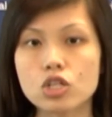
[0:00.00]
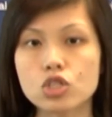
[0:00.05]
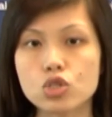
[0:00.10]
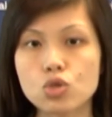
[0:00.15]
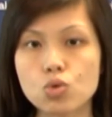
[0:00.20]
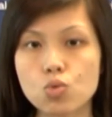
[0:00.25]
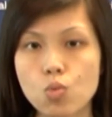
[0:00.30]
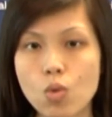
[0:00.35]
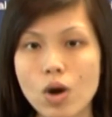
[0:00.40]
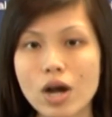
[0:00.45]

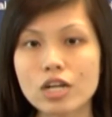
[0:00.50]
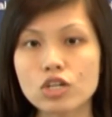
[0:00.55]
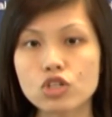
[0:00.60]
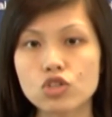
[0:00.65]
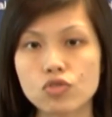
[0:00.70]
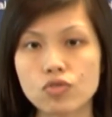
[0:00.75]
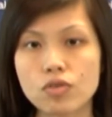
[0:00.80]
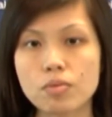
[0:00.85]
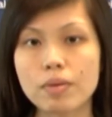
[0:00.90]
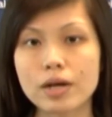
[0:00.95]
to one
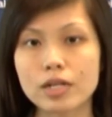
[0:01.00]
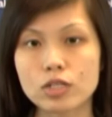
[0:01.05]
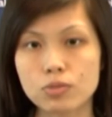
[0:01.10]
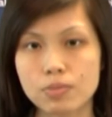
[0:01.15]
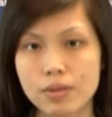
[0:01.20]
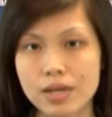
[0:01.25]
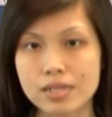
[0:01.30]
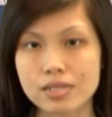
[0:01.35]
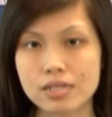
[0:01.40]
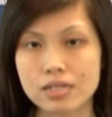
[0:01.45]
driven by
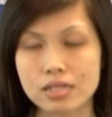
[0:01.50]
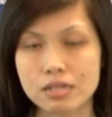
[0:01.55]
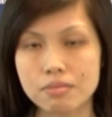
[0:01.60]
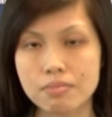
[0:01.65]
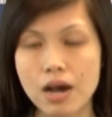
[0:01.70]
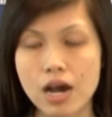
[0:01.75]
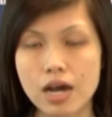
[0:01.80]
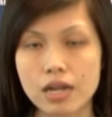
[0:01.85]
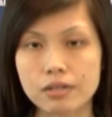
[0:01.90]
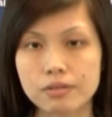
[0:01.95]
domestic
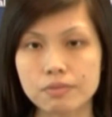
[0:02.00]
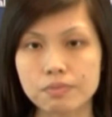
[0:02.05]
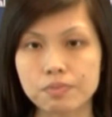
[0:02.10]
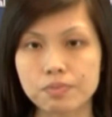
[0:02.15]
demand.